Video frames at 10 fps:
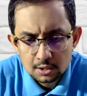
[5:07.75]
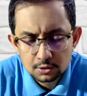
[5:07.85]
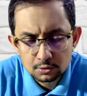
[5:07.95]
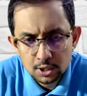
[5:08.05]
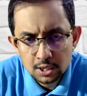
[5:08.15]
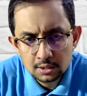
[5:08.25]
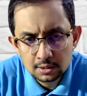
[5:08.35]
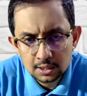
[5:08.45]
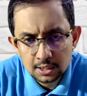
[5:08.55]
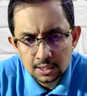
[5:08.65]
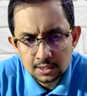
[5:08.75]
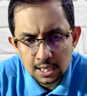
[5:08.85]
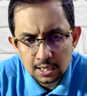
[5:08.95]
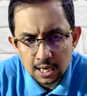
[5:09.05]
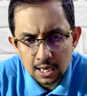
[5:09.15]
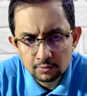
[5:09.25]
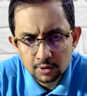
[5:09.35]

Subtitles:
So today the thing is like I